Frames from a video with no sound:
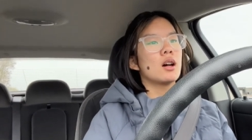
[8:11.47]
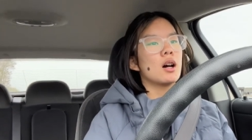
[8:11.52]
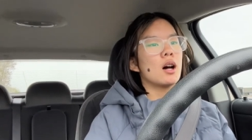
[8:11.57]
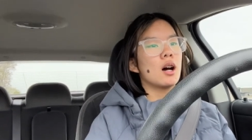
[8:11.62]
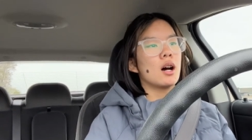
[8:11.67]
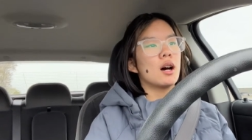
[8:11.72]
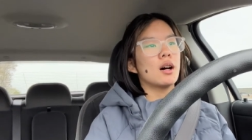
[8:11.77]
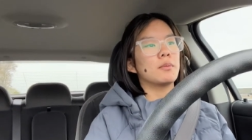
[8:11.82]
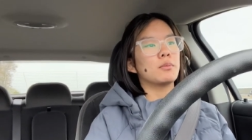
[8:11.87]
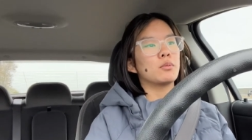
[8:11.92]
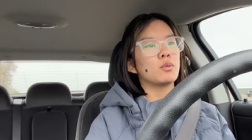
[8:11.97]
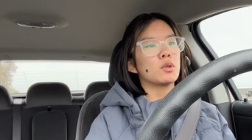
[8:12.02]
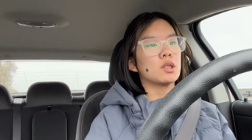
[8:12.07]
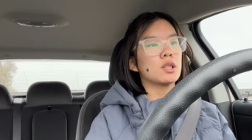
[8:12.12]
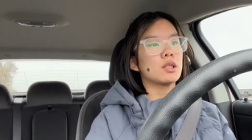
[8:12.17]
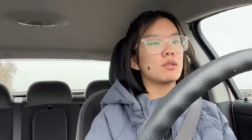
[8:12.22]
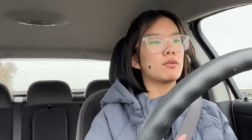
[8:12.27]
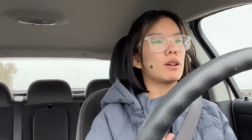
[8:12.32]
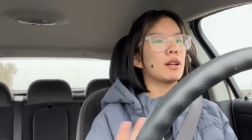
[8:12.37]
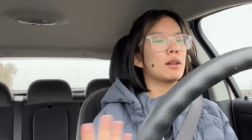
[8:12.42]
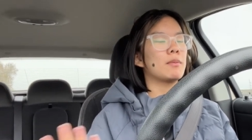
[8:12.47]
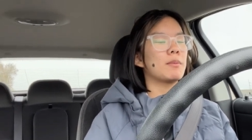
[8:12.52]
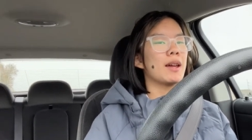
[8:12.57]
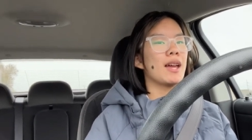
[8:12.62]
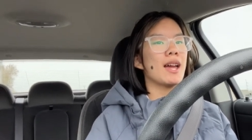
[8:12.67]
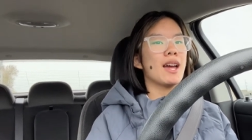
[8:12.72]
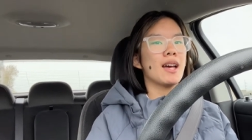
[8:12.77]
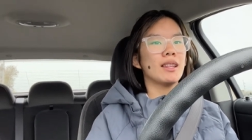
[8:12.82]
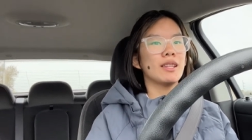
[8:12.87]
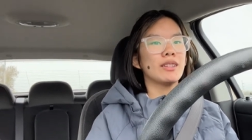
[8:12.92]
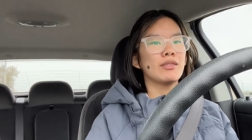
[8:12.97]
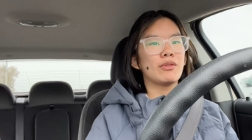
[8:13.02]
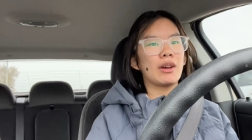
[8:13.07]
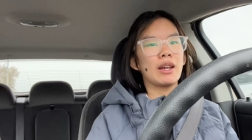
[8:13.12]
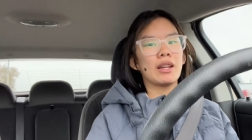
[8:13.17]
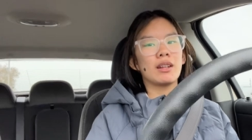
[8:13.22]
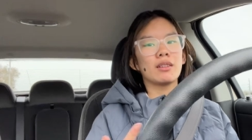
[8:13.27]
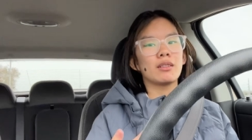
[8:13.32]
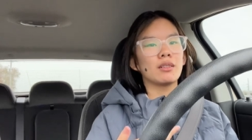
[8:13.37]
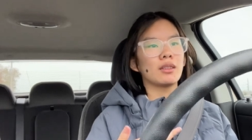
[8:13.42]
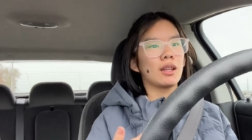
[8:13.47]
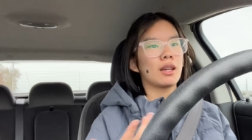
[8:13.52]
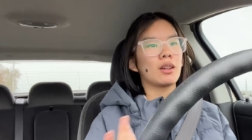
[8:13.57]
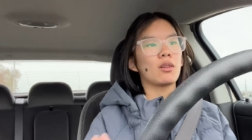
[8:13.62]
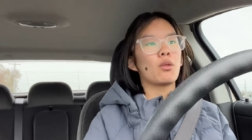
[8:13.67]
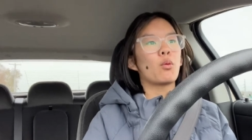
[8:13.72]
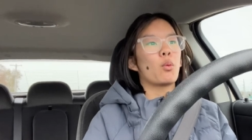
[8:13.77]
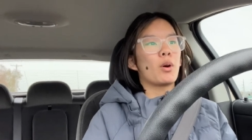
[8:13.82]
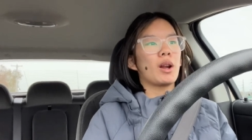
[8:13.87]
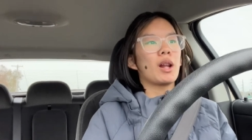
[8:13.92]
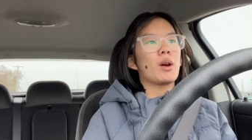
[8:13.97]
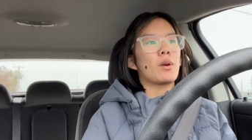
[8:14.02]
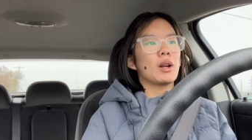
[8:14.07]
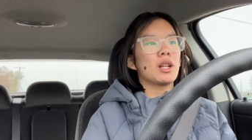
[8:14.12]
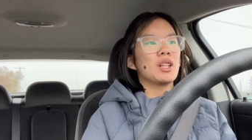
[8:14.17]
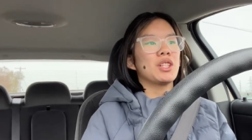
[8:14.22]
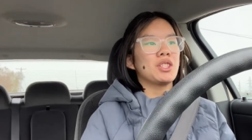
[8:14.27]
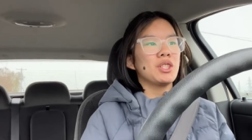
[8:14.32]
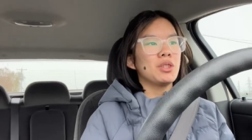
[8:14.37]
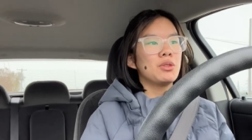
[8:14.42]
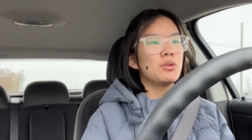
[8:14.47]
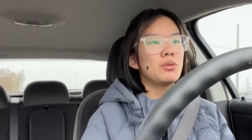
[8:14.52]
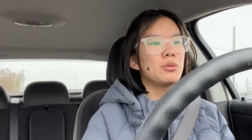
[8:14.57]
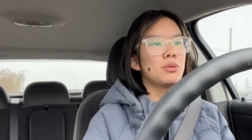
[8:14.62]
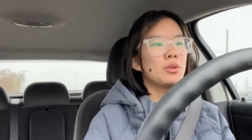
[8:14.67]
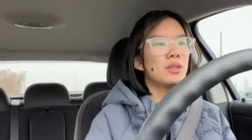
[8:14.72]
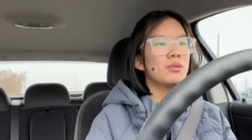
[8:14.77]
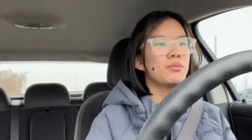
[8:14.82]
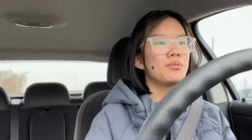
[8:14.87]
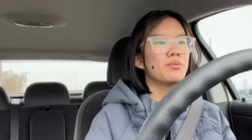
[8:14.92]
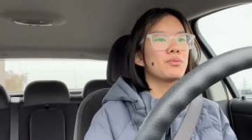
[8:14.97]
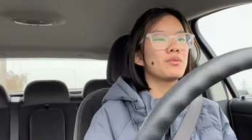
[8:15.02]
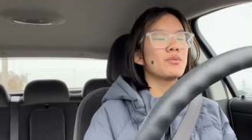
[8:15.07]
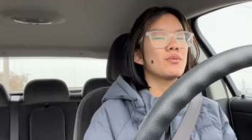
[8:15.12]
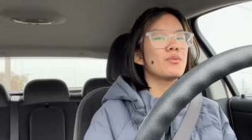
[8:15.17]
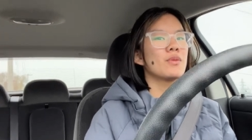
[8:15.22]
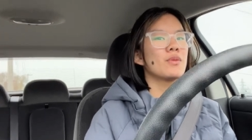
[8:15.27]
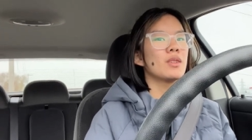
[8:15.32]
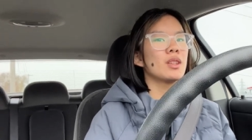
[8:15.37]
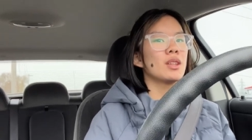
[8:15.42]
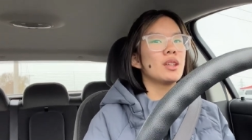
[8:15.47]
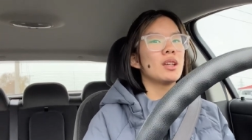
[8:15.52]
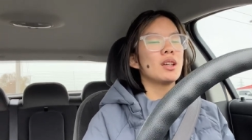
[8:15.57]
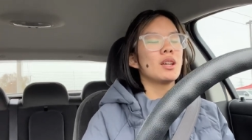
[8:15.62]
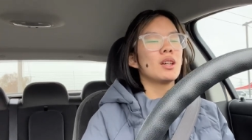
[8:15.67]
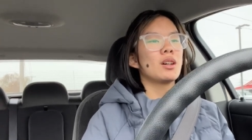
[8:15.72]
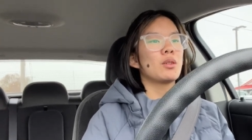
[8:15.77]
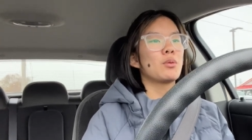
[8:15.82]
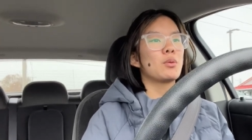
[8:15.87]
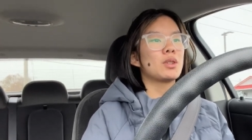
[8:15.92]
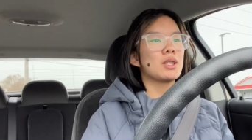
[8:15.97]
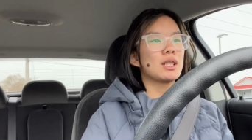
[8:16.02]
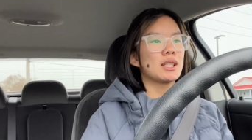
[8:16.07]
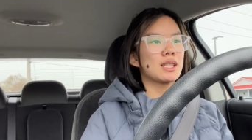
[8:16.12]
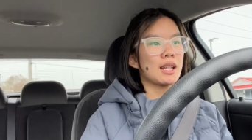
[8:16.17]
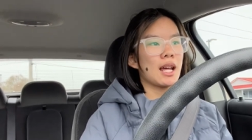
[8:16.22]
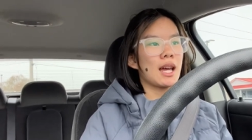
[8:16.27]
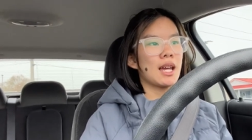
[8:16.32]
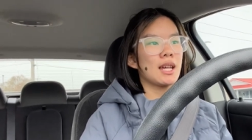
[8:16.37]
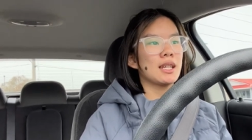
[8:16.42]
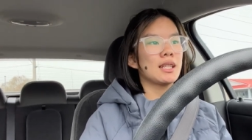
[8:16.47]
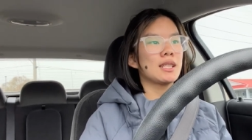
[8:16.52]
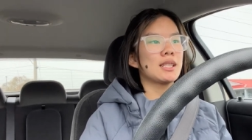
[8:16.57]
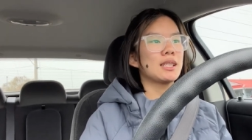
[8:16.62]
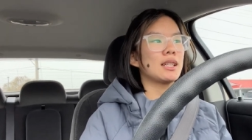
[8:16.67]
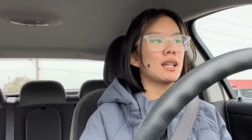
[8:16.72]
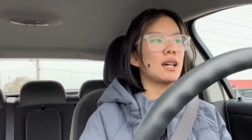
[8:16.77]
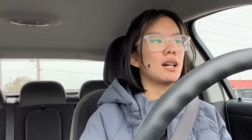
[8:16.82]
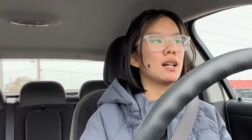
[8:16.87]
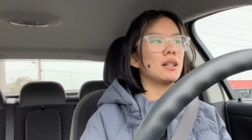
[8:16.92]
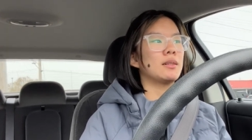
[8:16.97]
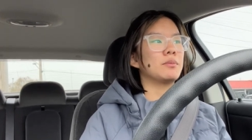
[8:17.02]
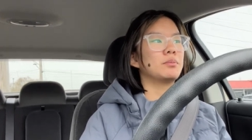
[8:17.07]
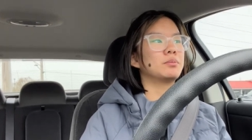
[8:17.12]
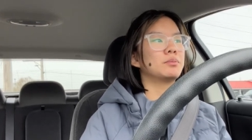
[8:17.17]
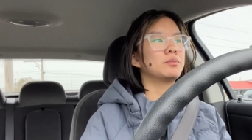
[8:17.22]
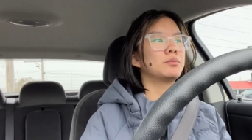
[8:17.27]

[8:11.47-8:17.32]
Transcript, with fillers: um, which is right up my alley, right like what I want to do, which is nice. Um,